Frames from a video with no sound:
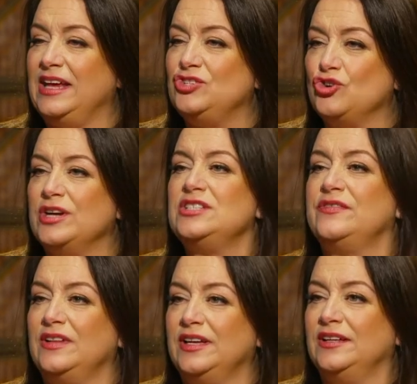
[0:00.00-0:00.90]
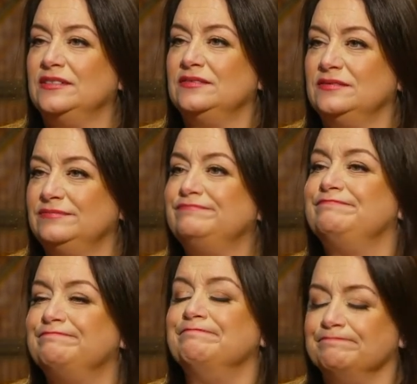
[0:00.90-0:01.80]
women— age gracefully. Yeah,
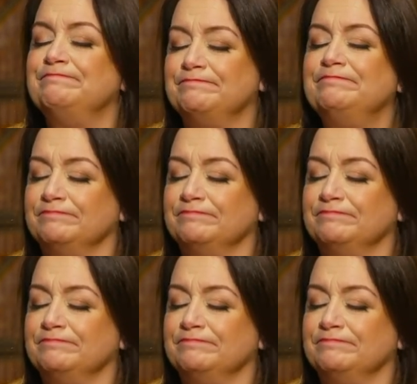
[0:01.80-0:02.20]
are